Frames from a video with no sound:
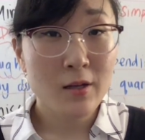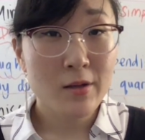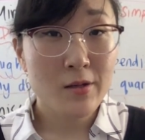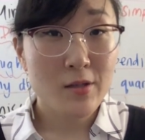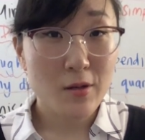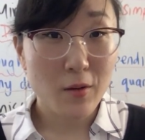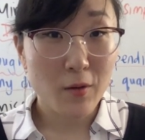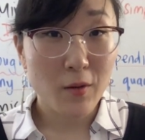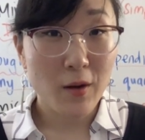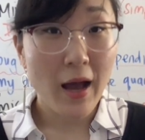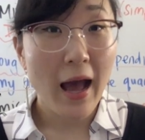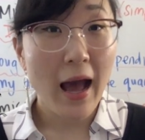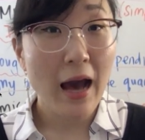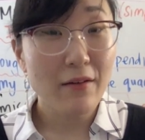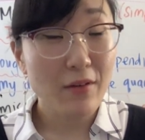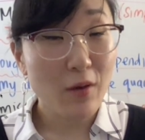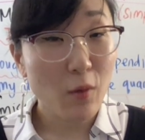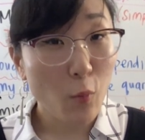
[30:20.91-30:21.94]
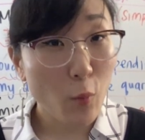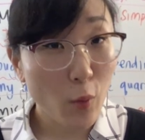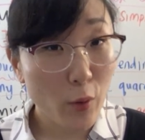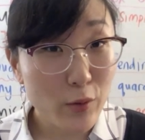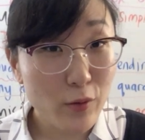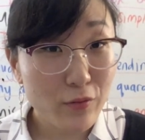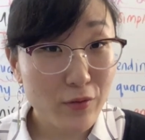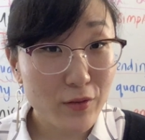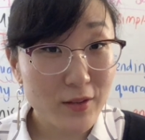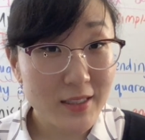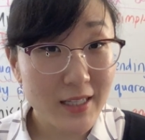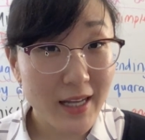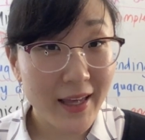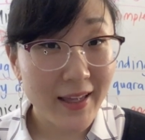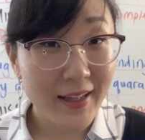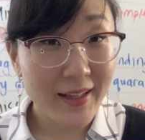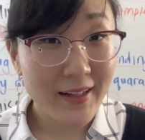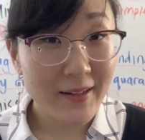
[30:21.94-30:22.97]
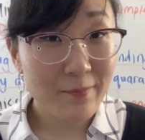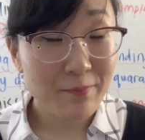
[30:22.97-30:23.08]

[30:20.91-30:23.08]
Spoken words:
So, have a wonderful day.